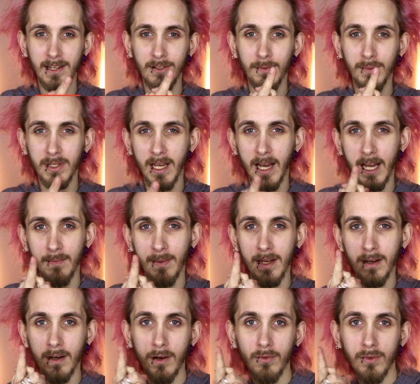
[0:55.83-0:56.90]
subscribe
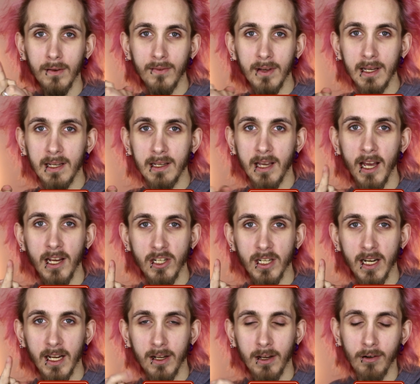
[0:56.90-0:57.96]
and
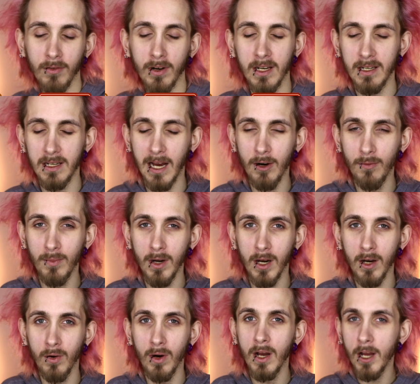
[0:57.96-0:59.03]
notification icon down
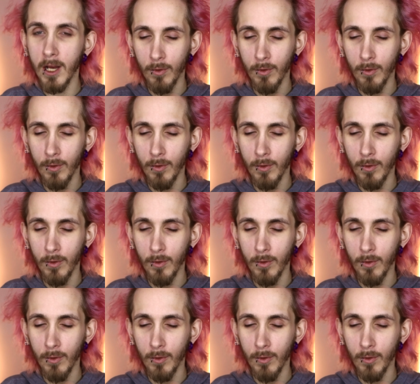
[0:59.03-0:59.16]
below